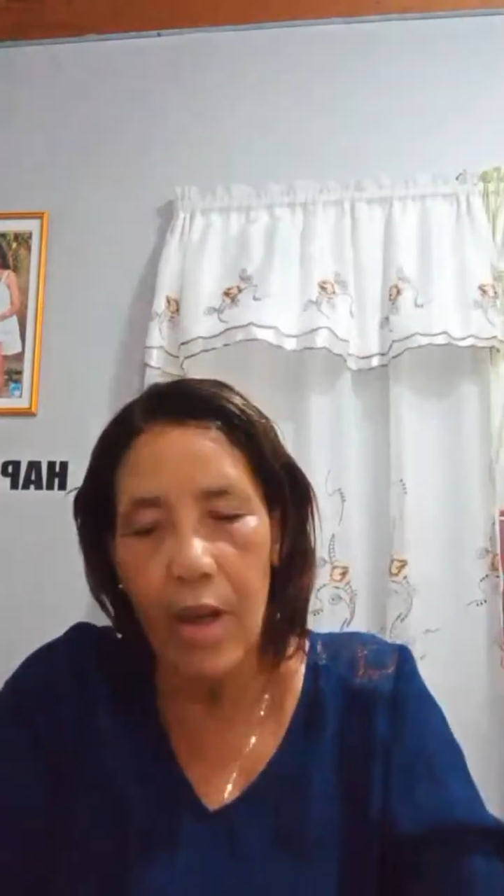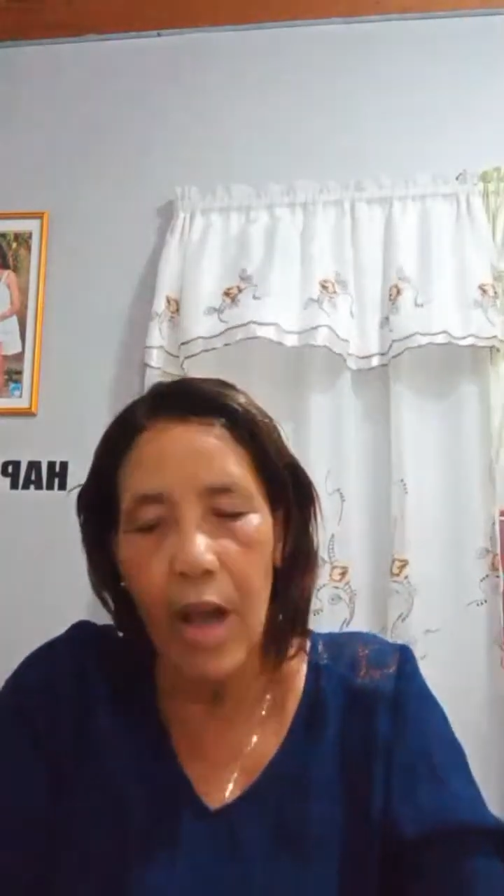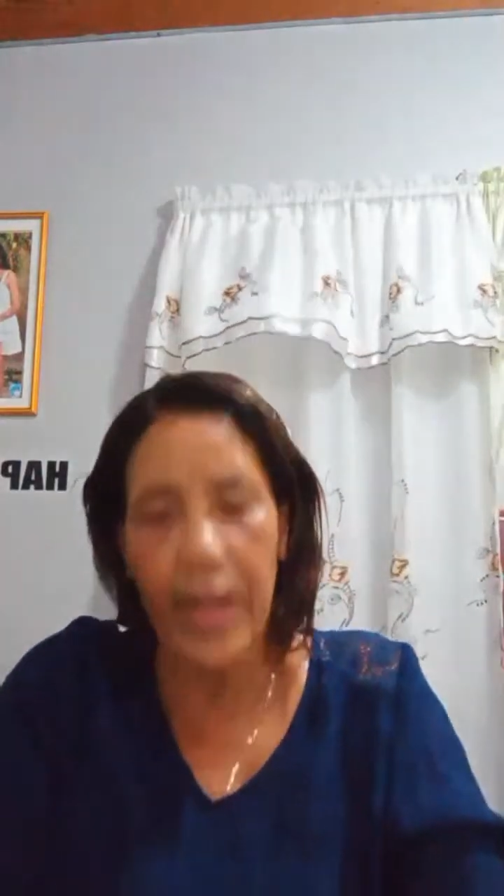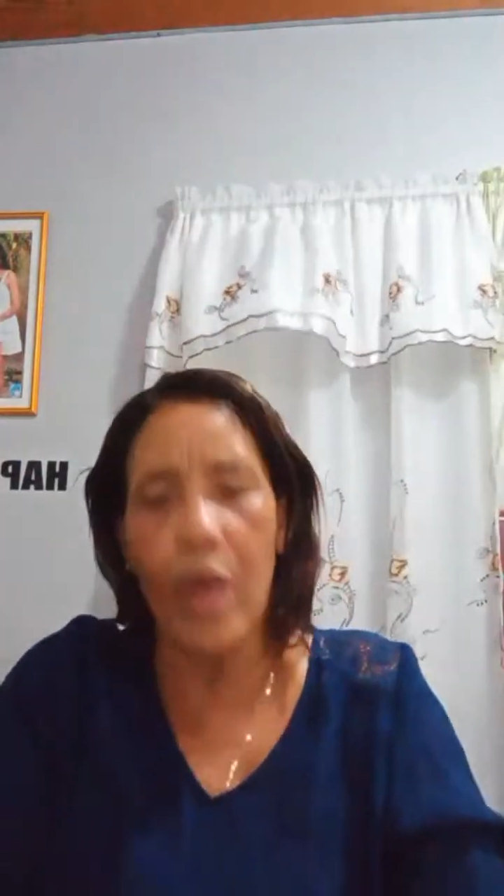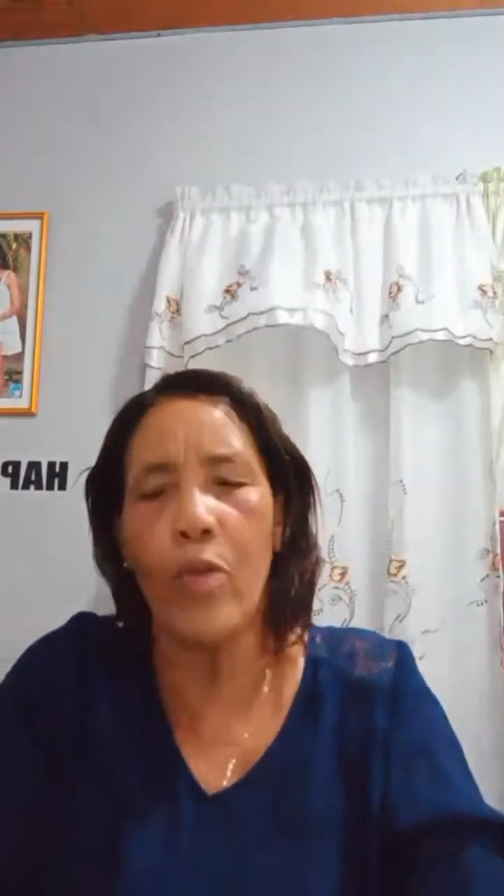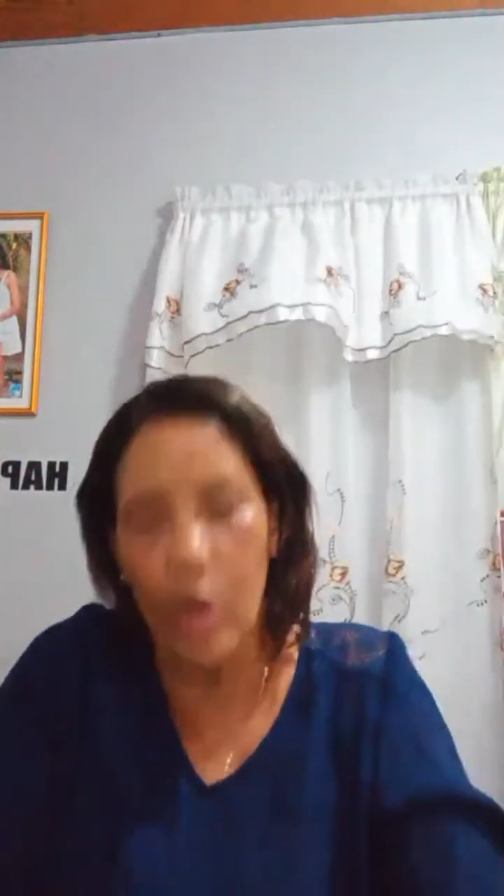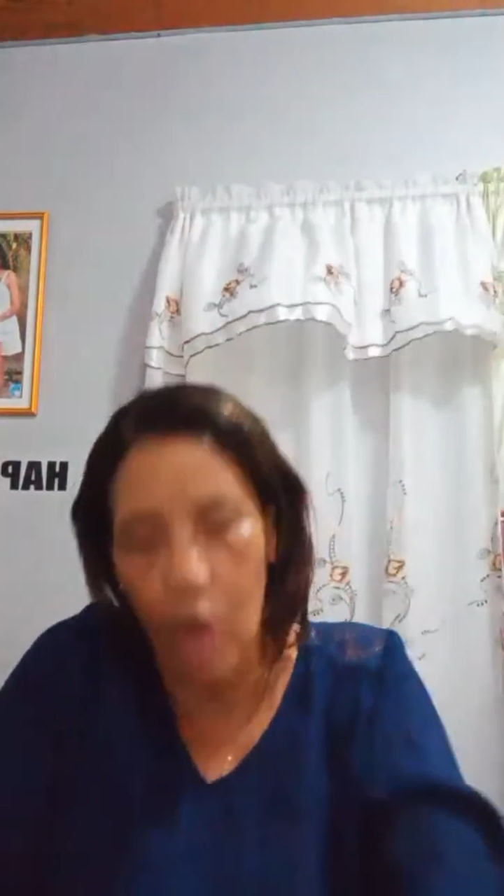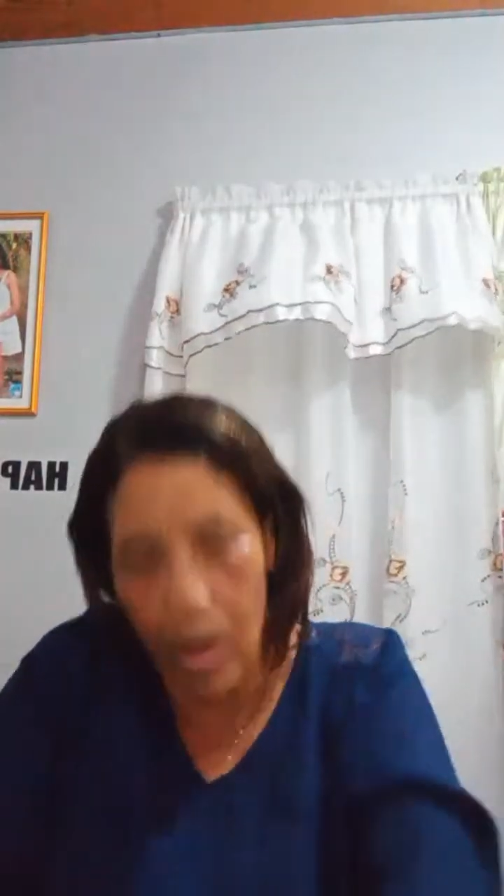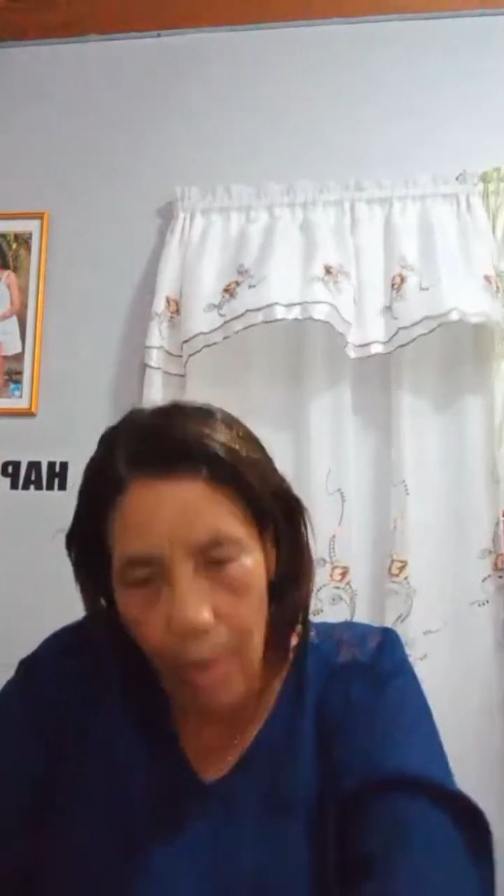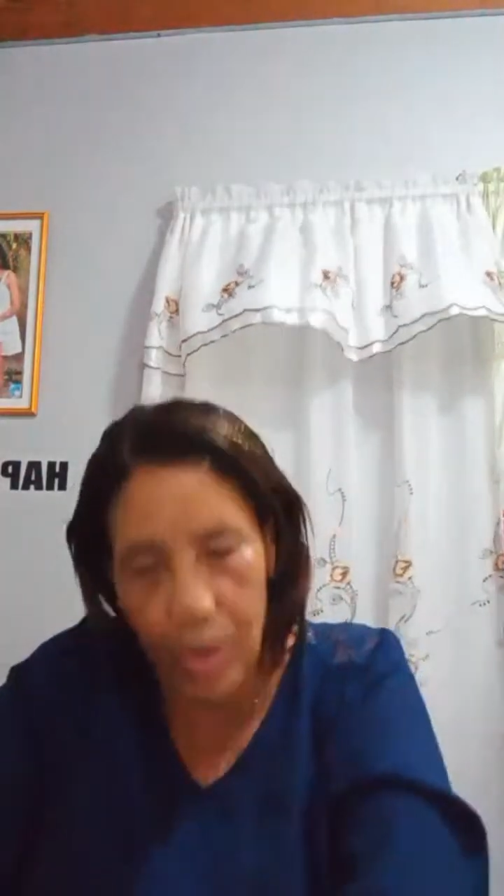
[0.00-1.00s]
and then we'll
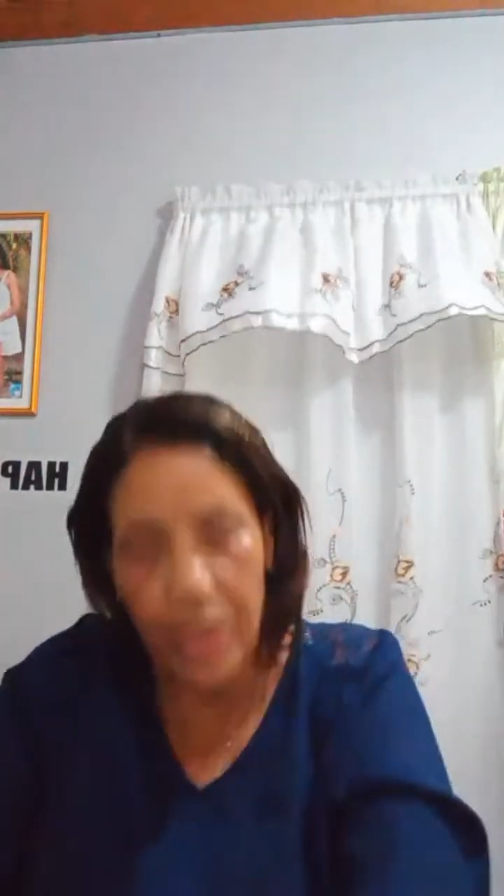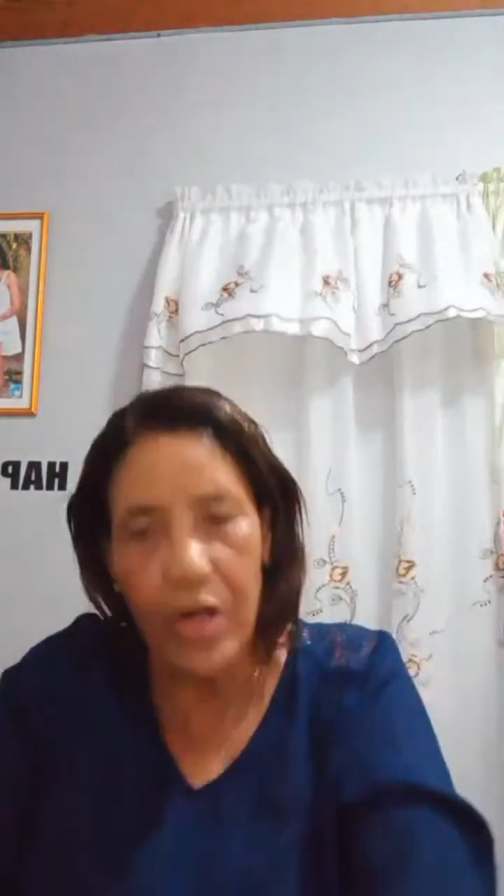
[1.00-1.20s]
come out